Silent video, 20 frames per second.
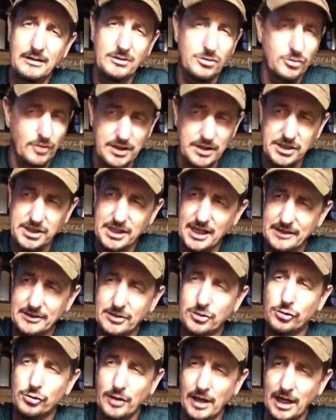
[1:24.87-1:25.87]
treasures out of
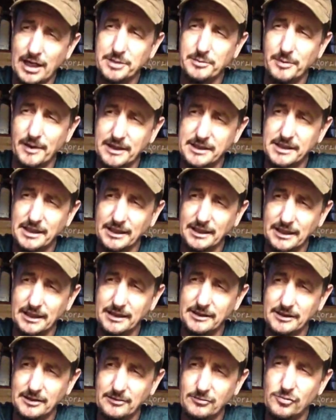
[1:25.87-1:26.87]
trash, basically,
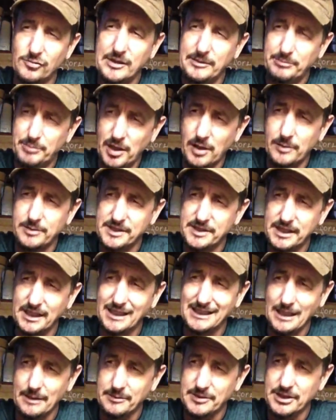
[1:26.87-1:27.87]
you know, repurposing
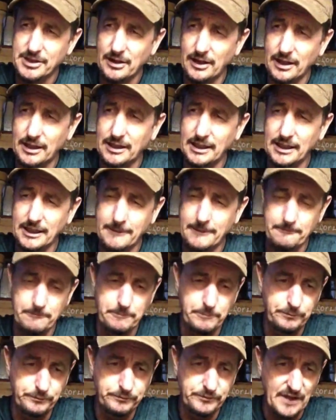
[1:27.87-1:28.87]
and upcycling
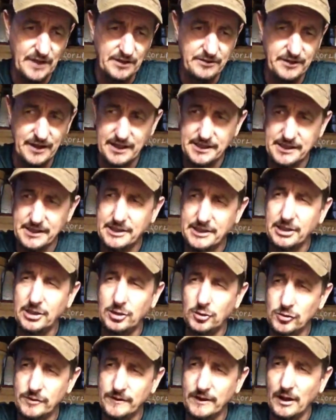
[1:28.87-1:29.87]
things into
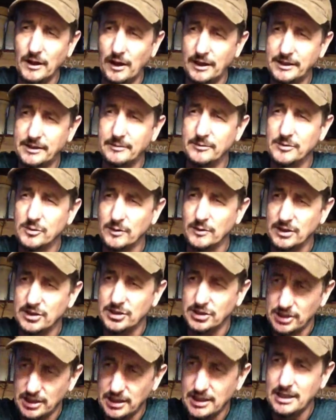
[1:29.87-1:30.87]
useful items,
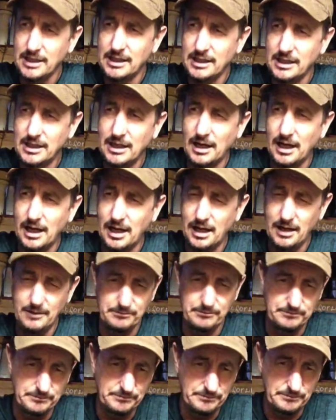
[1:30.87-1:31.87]
which
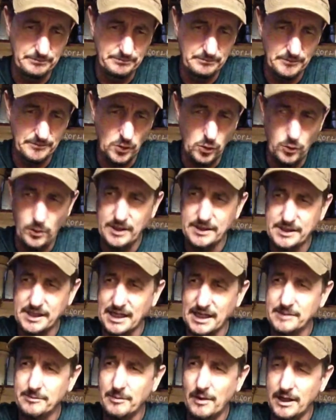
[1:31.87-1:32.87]
always
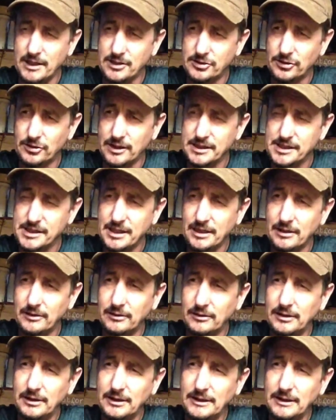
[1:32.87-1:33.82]
gets my interest. So